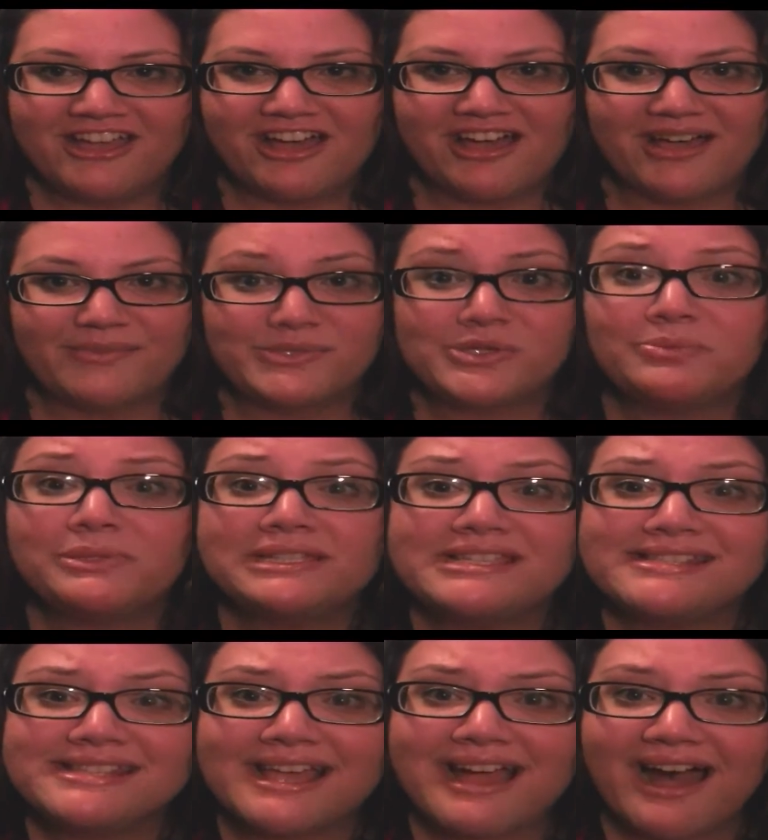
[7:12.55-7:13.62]
Um, so
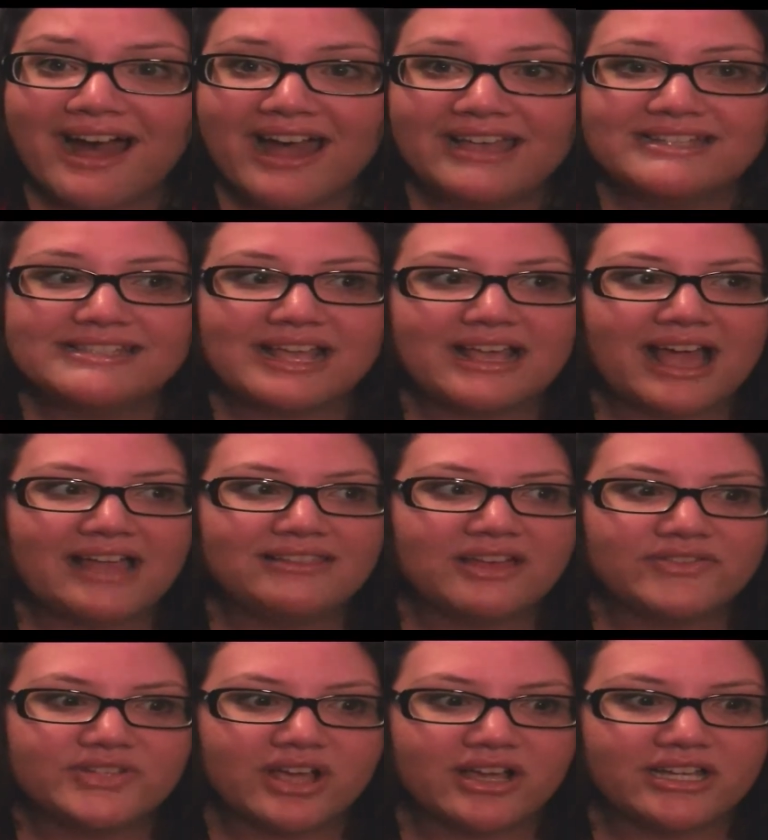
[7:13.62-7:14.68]
please say hi, because I, I
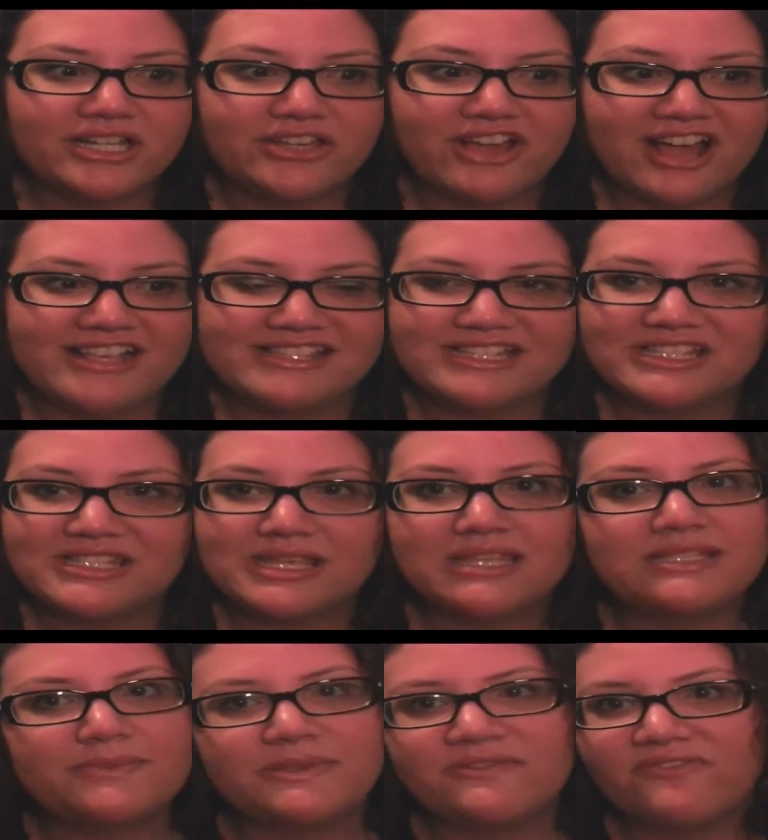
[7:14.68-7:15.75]
love talking to you guys, and it's
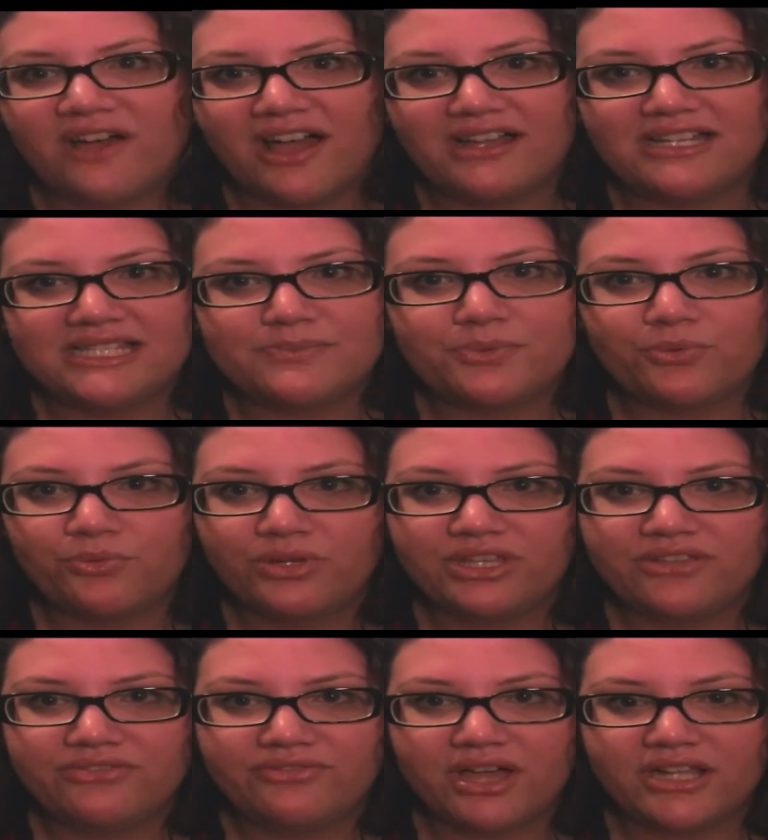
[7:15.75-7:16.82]
it's been fun. It's been really
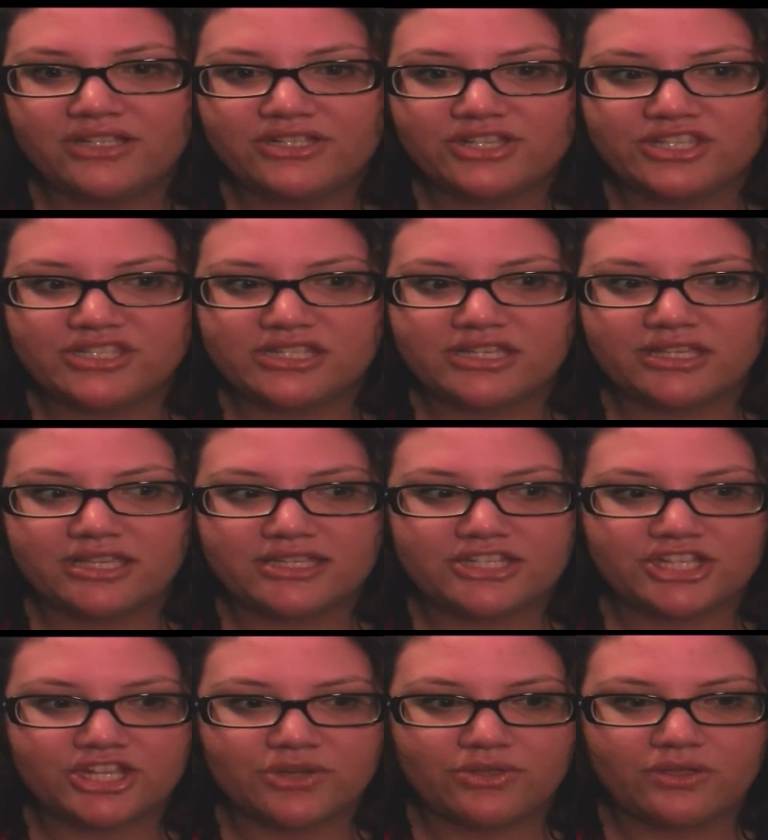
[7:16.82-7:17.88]
fun just to get
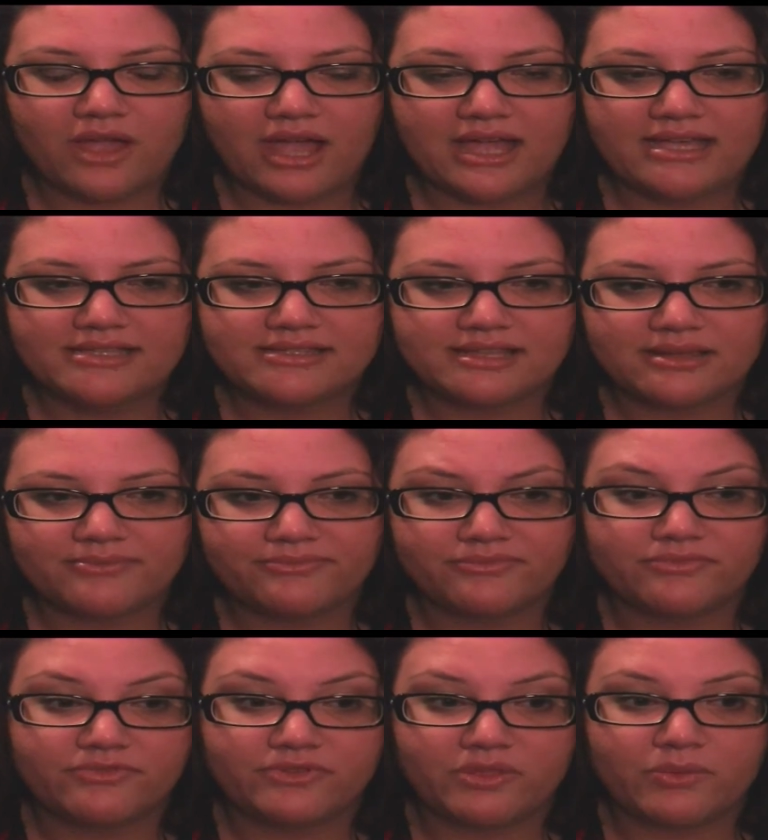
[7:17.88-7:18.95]
to know you guys, um,
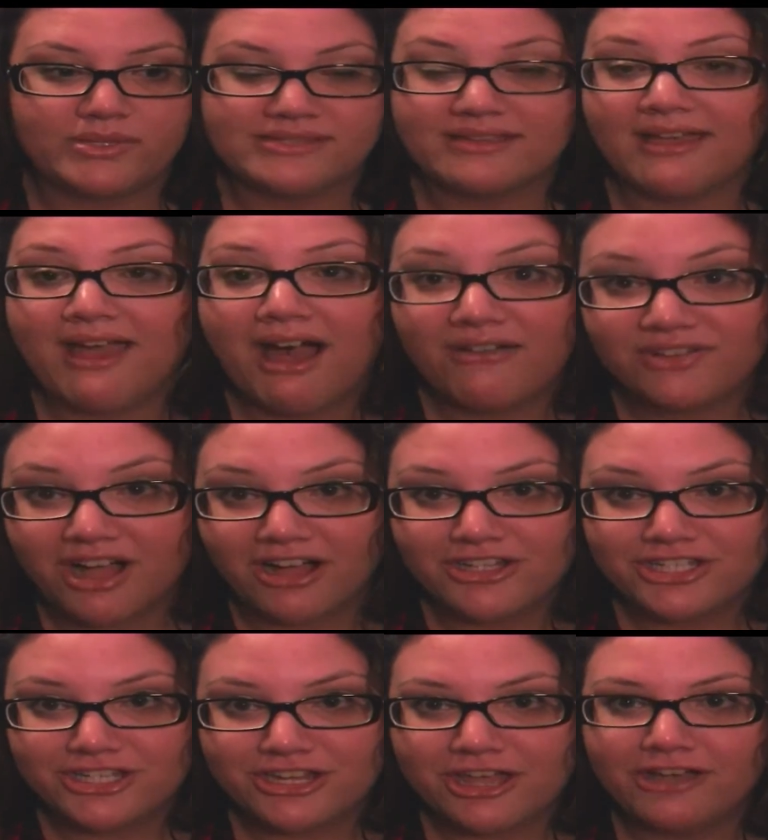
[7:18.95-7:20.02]
for the ones I have gotten
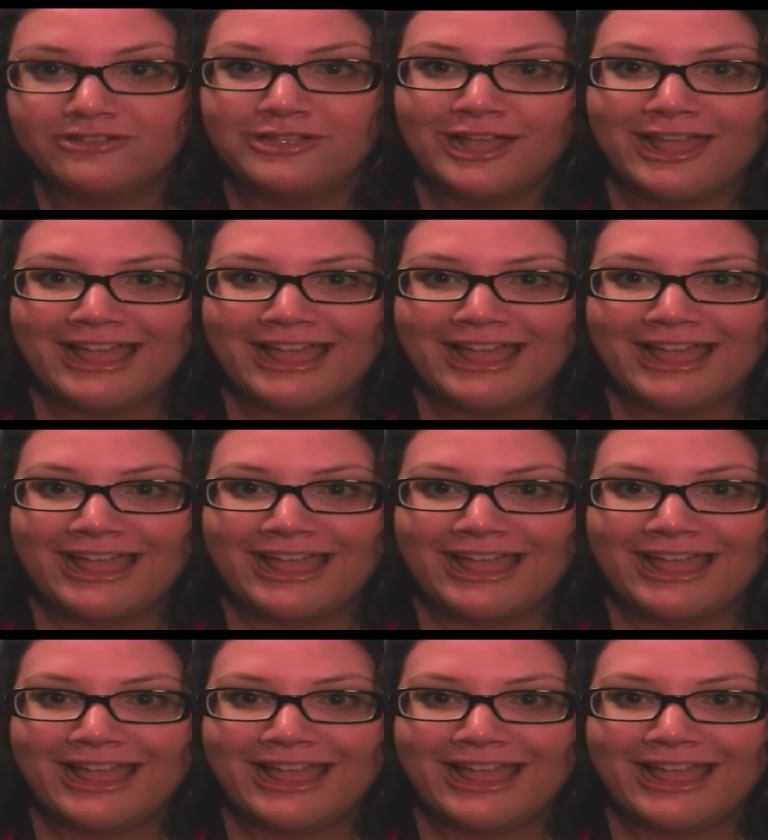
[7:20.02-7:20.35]
to know.